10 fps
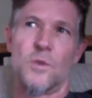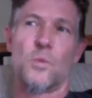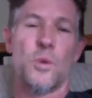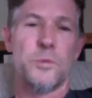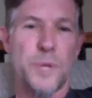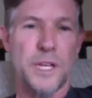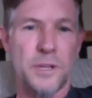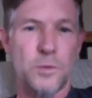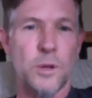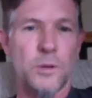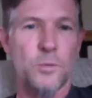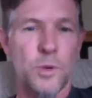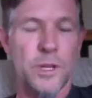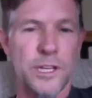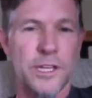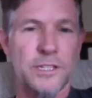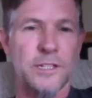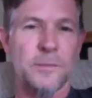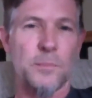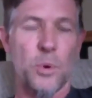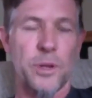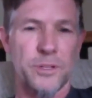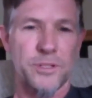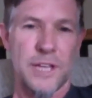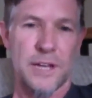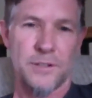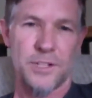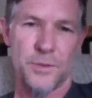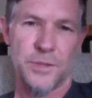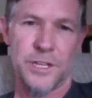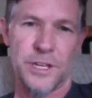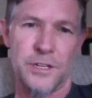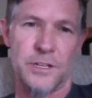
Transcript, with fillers: would be, what really it boils down to in the end.